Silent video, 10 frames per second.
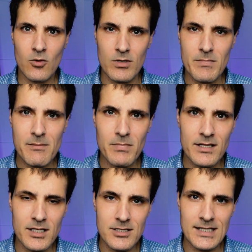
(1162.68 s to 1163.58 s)
Remember
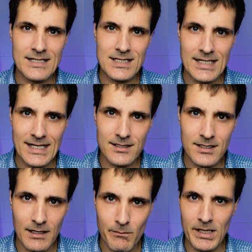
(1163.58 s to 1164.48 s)
that you need to get
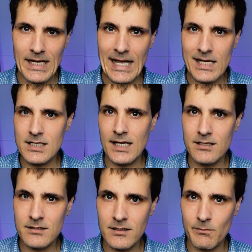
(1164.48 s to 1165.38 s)
a BA
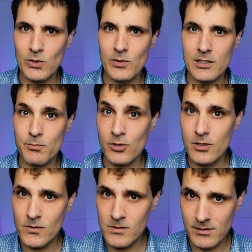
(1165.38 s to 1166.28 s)
done, a building
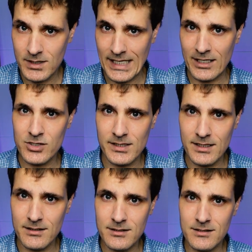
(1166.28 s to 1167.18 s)
approval, to
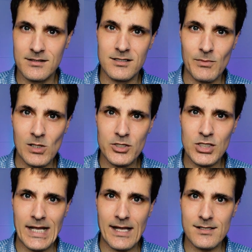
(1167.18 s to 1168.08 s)
actually demolish
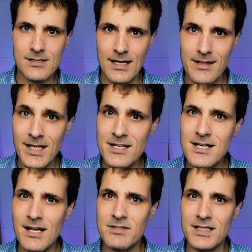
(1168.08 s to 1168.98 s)
a house, and then
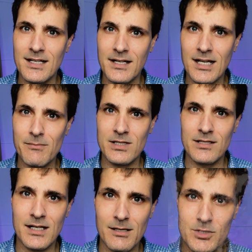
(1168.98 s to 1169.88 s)
you have to get a company
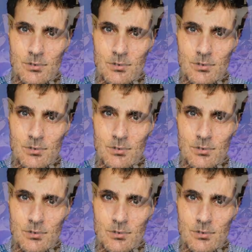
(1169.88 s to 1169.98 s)
to come and